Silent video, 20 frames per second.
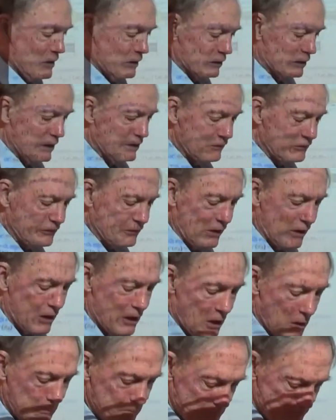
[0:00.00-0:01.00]
let's
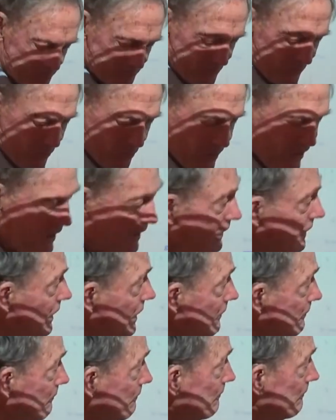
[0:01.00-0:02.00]
uh, go ahead
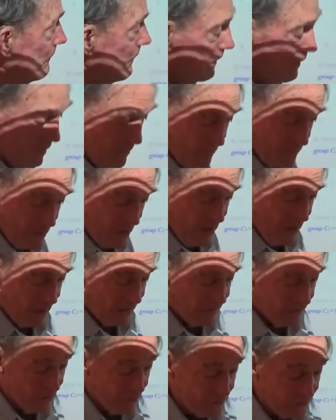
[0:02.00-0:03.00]
and uh,
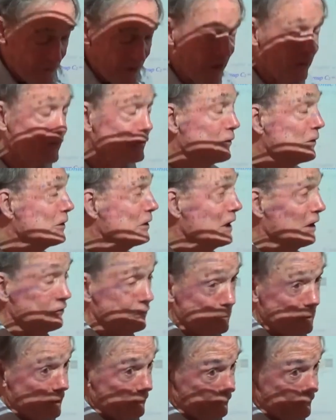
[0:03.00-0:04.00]
and here's the other thing you have
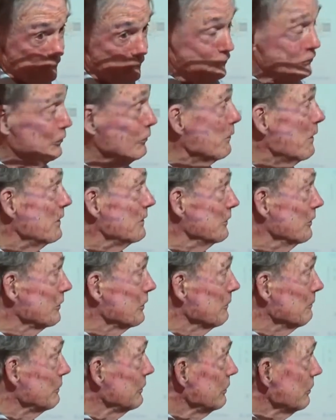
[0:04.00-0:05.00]
to be able to do on your
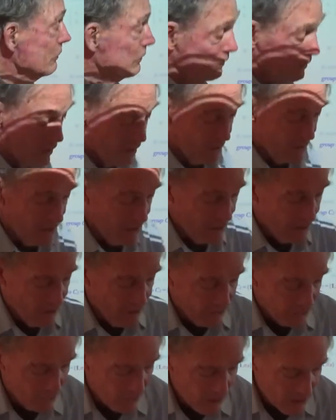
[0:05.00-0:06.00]
computer
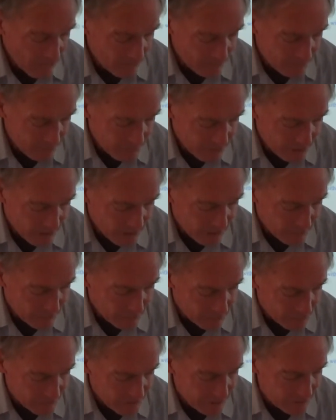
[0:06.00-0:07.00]
you have to be
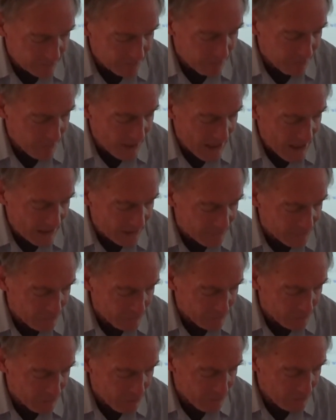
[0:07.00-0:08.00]
able to get back
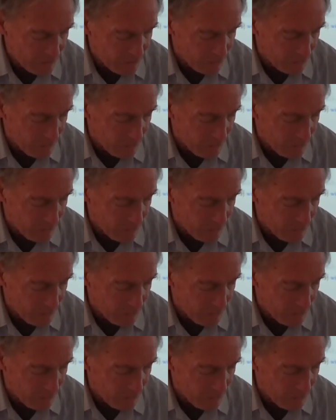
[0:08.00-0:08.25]
to the